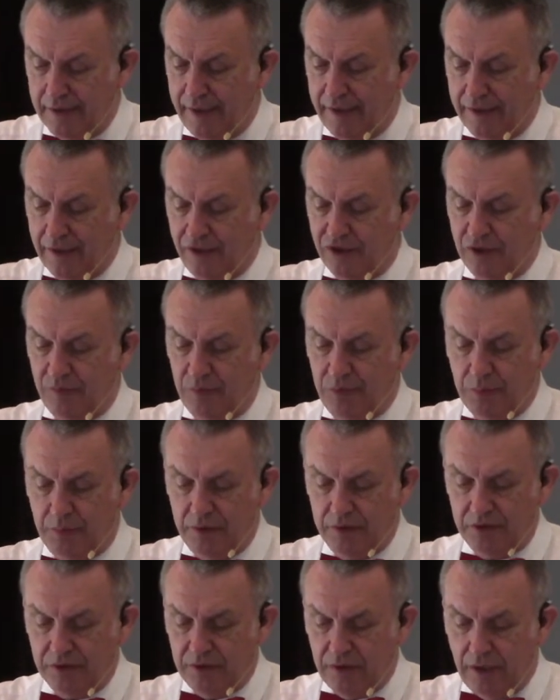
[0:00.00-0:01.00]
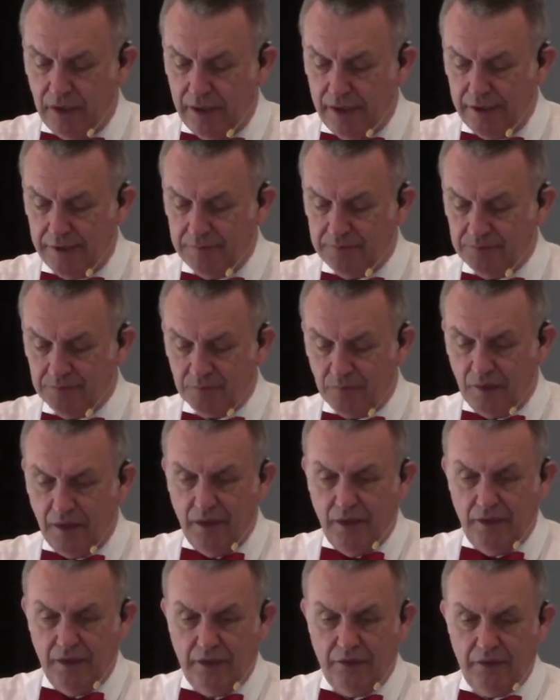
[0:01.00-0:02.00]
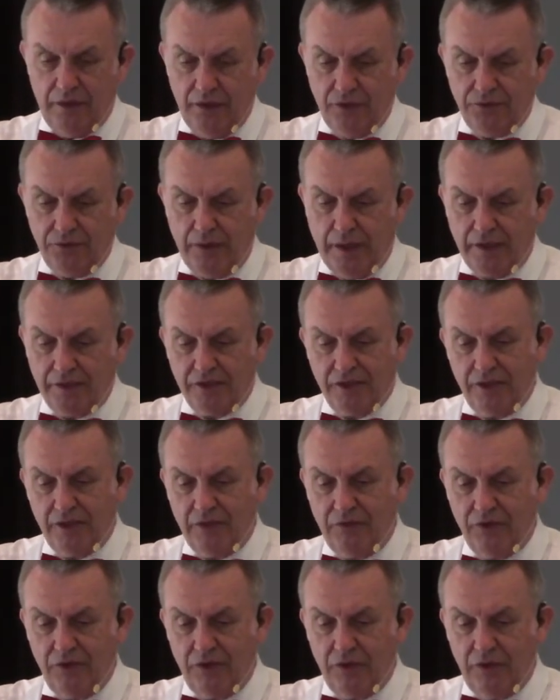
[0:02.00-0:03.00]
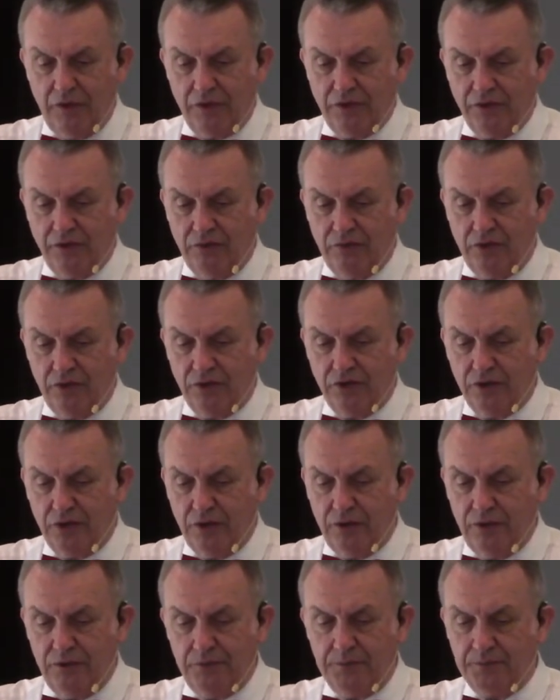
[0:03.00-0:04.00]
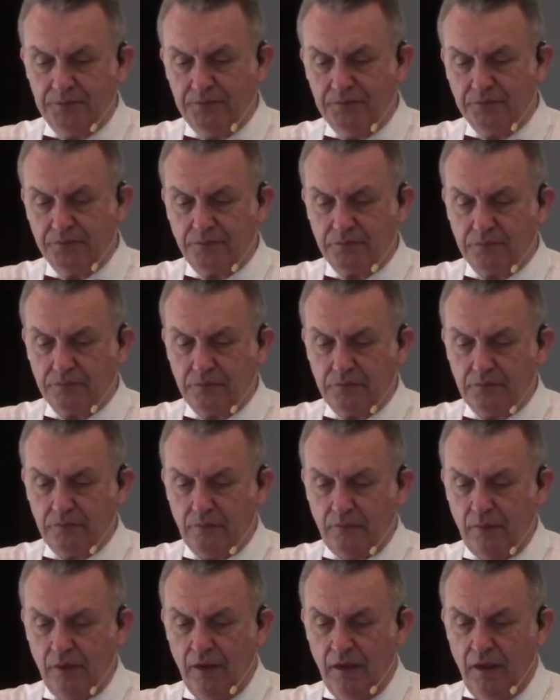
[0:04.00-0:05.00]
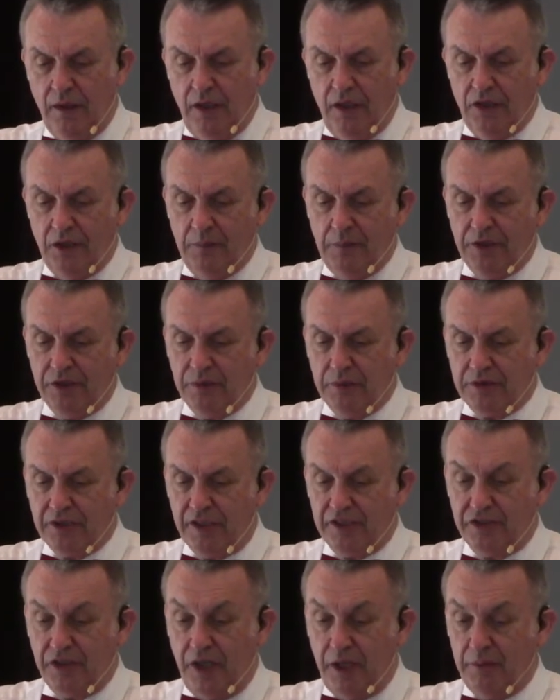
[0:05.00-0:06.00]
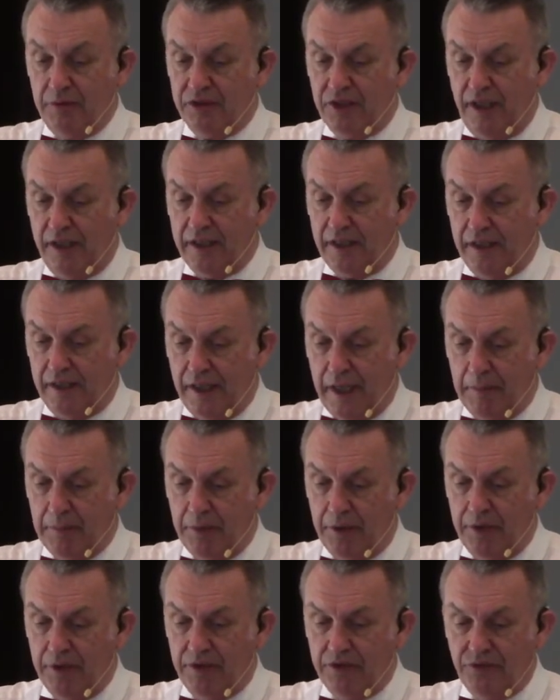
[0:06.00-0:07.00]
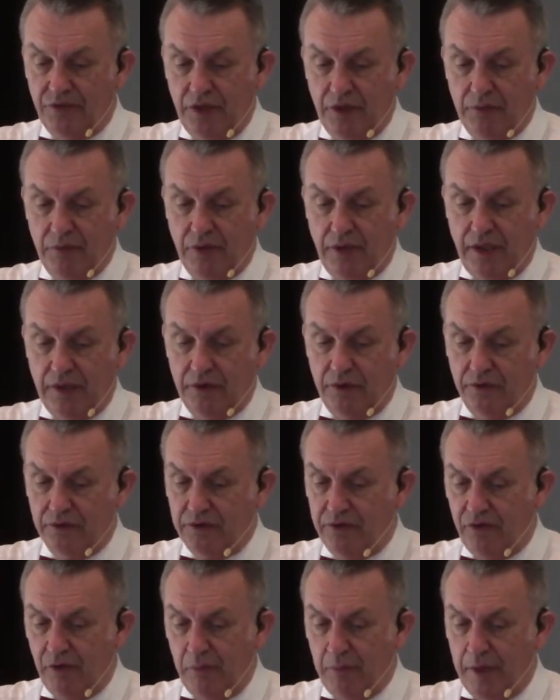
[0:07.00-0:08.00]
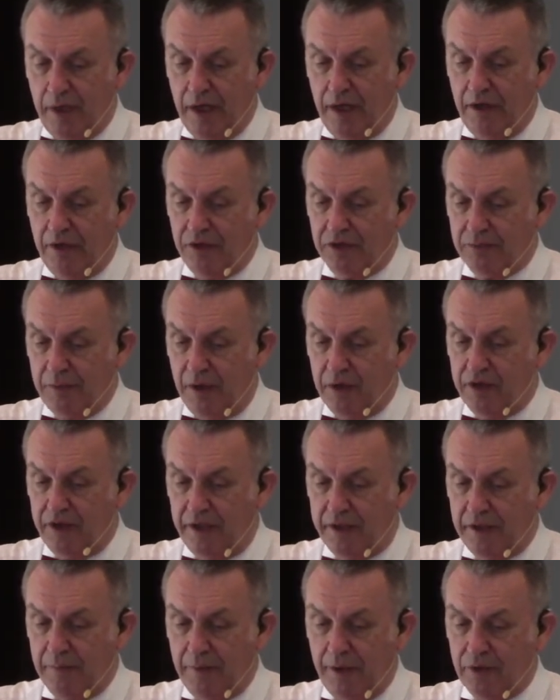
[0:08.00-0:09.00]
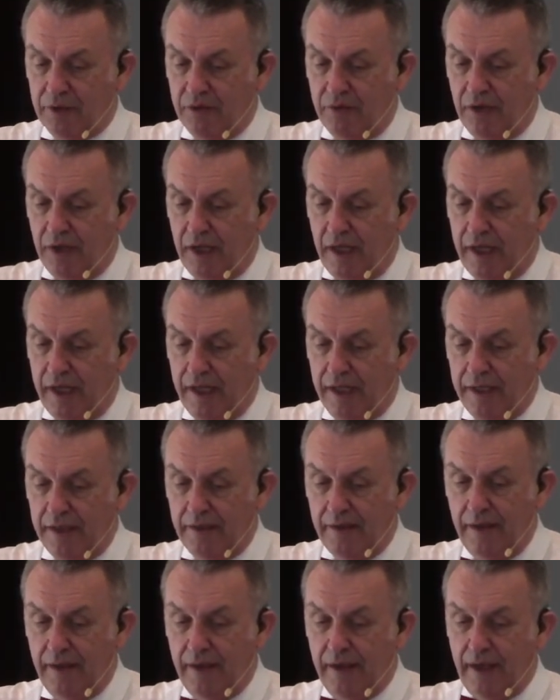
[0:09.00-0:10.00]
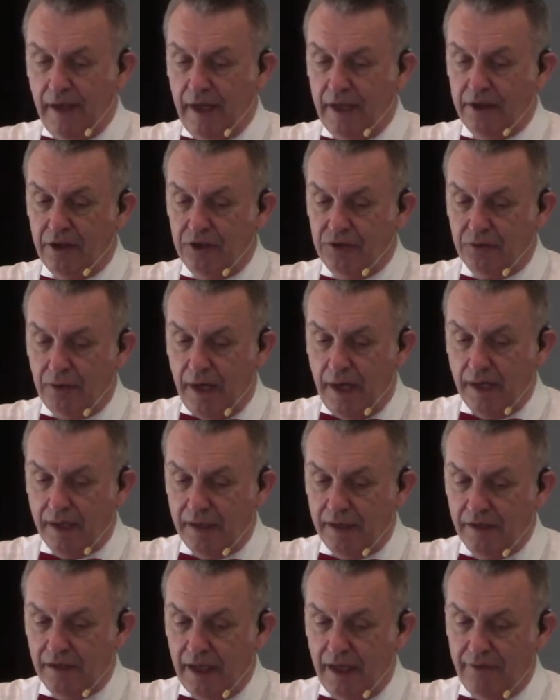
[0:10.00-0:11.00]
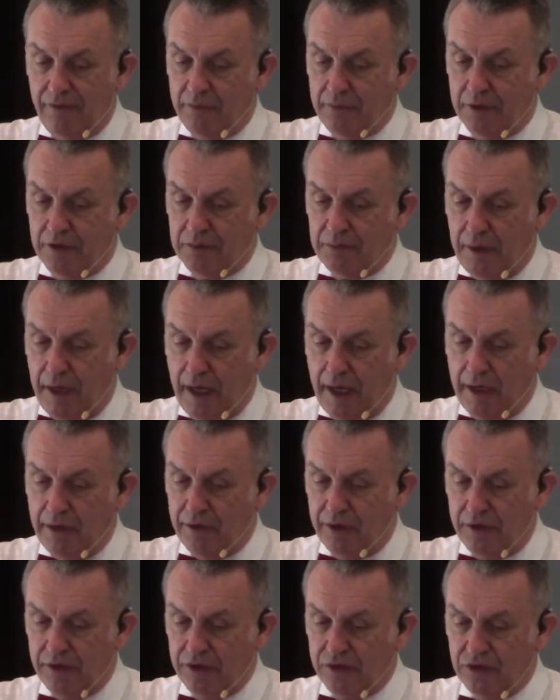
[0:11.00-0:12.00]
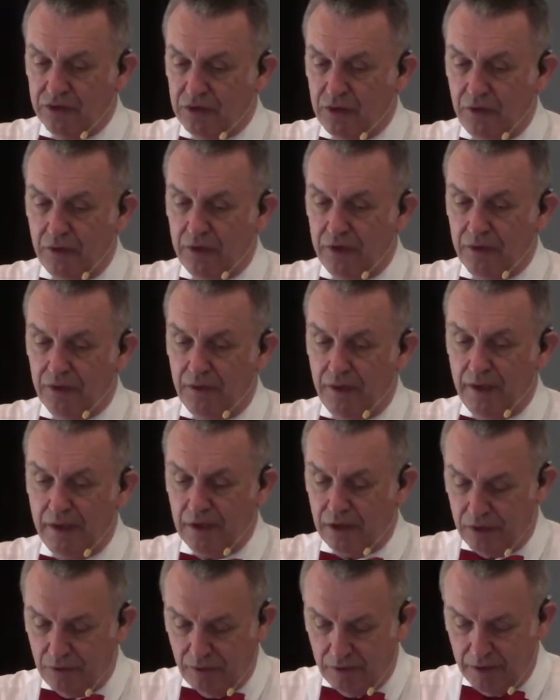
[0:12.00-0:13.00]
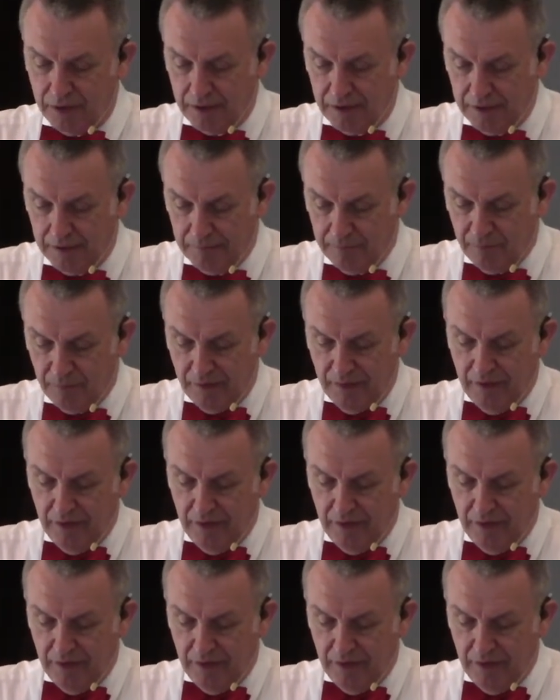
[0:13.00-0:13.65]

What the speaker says: antagonism towards God. Now, interesting, if you notice in verse 2, the beast which I saw was like a leopard, his feet were like those of a bear, his mouth like the mouth of a lion, and the dragon gave him his power and his throne and great authority.